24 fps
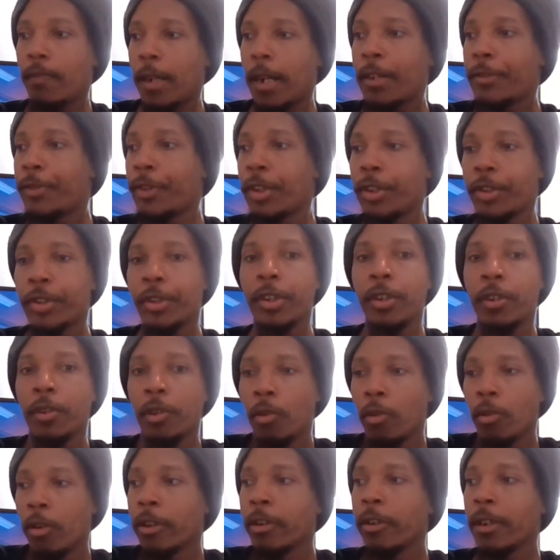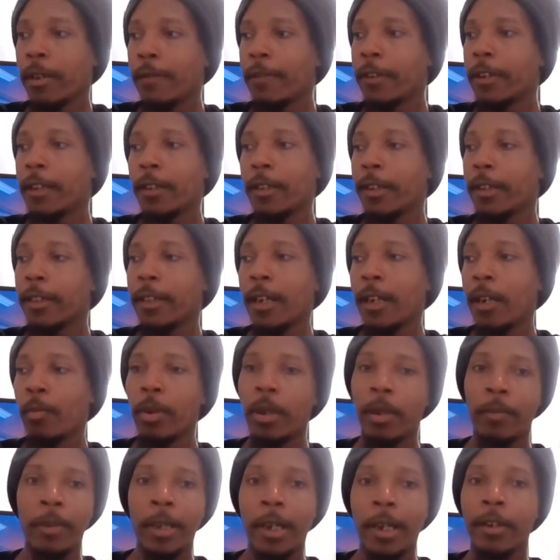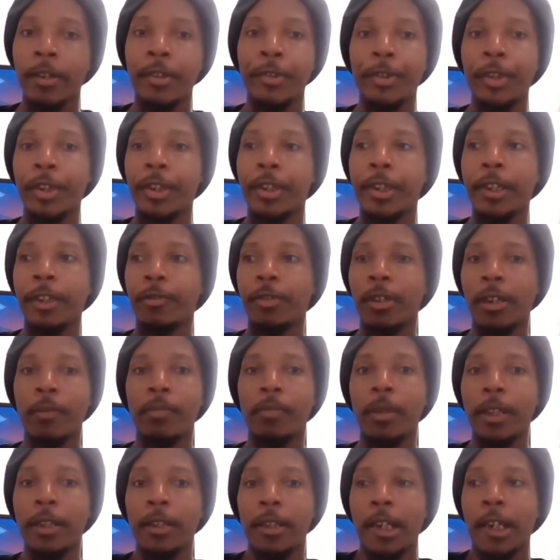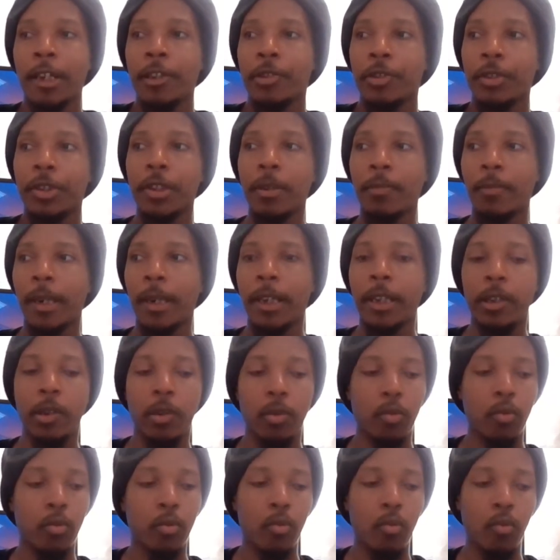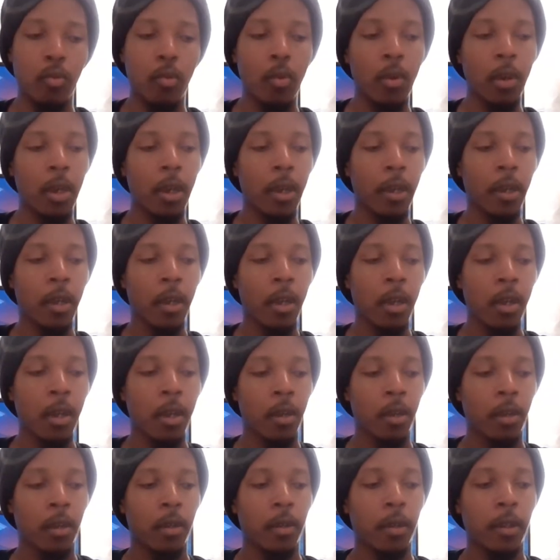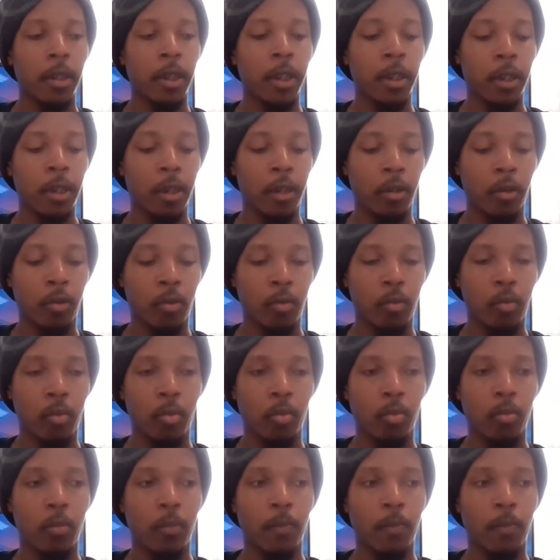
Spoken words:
our sister, your daughter, and everything like that, but I'm not going to sit there and try to play nice with somebody who, you know,